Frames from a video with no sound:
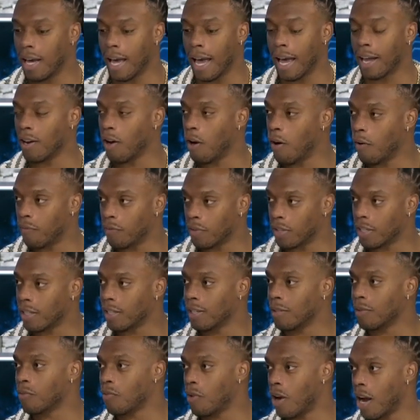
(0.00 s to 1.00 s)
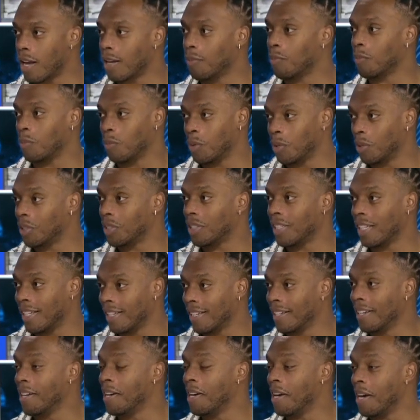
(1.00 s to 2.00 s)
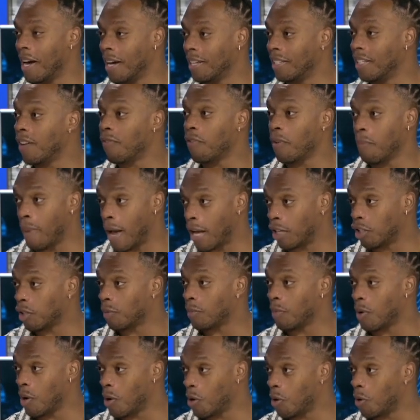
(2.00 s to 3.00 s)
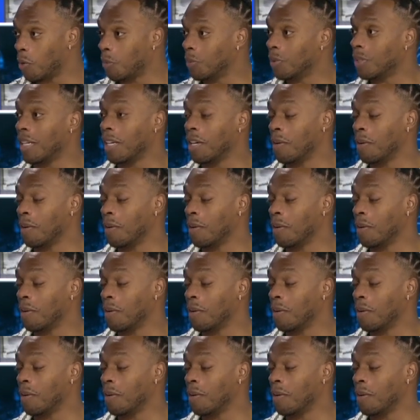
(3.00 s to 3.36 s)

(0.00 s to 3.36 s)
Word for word: and hopefully, right, we'll see a different Patrick Mahomes.